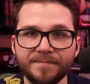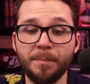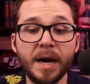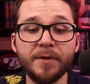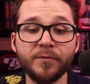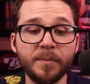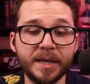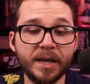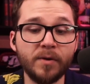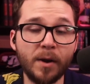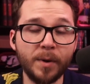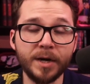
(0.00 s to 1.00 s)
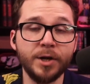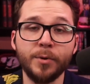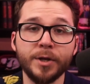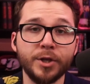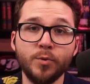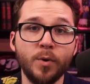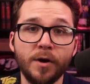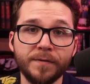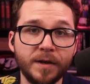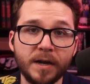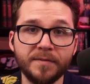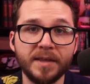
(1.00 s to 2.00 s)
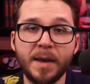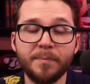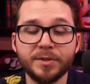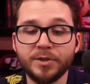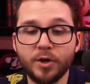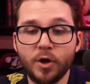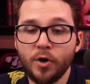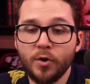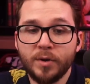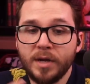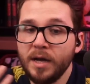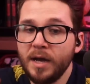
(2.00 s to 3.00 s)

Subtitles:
But from here, I want to know what you all thought of the episode.